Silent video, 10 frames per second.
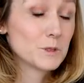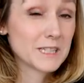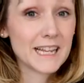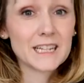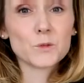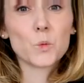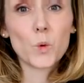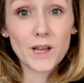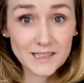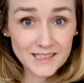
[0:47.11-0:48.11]
Today is
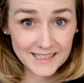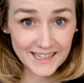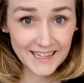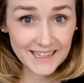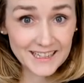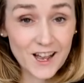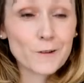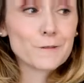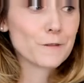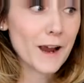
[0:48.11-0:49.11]
Wednesday.
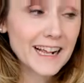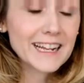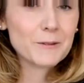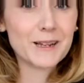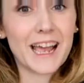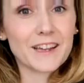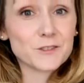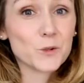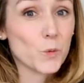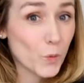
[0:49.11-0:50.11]
On Friday, we have
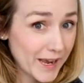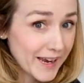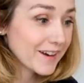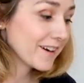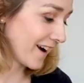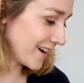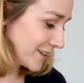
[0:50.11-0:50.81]
to wear our